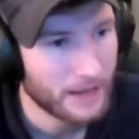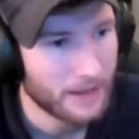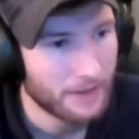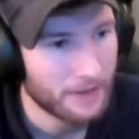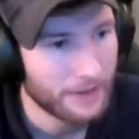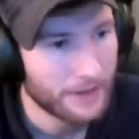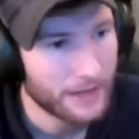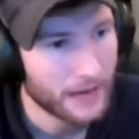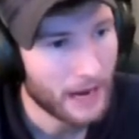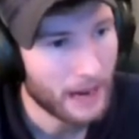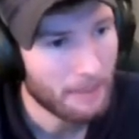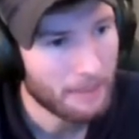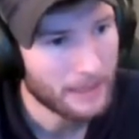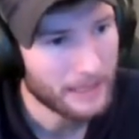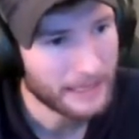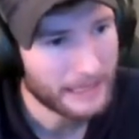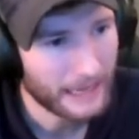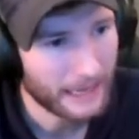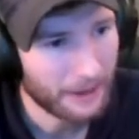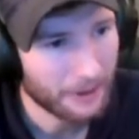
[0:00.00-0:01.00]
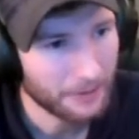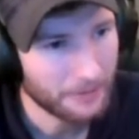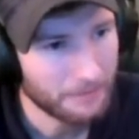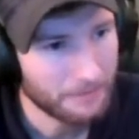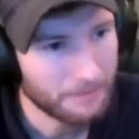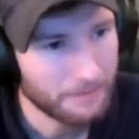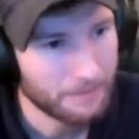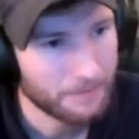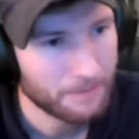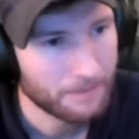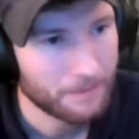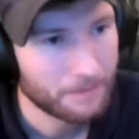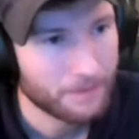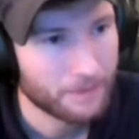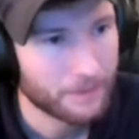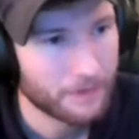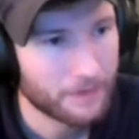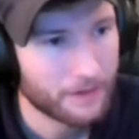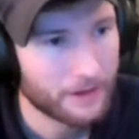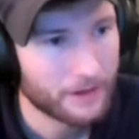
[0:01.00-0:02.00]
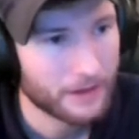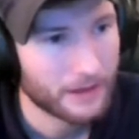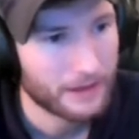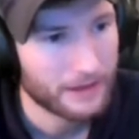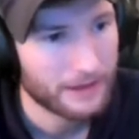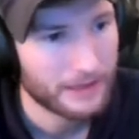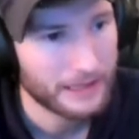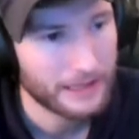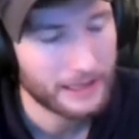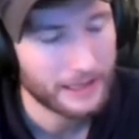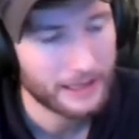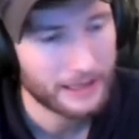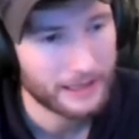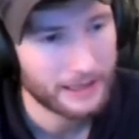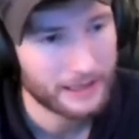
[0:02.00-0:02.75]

the up and down, the